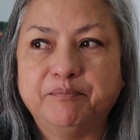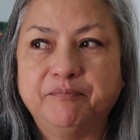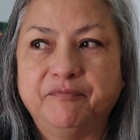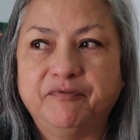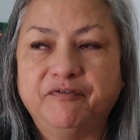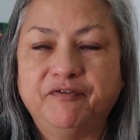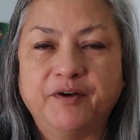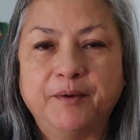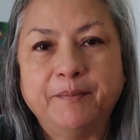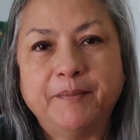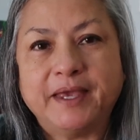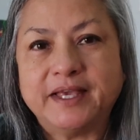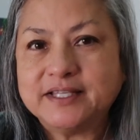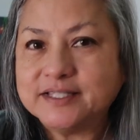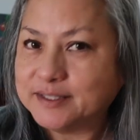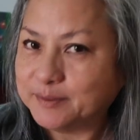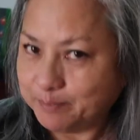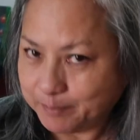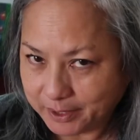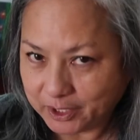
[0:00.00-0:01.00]
from
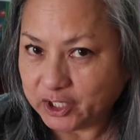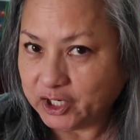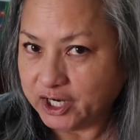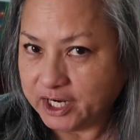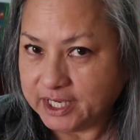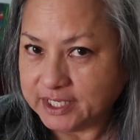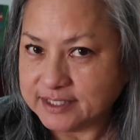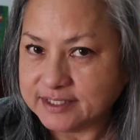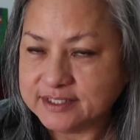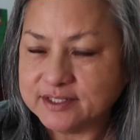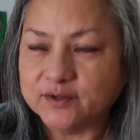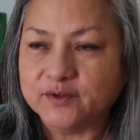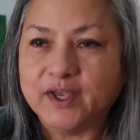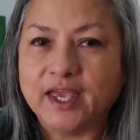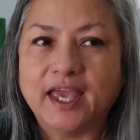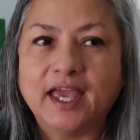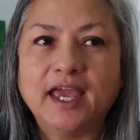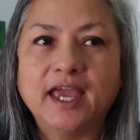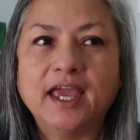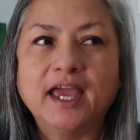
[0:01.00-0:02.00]
experience,
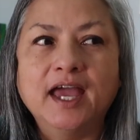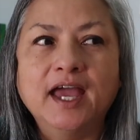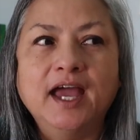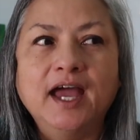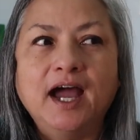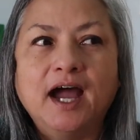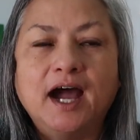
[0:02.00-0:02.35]
okay?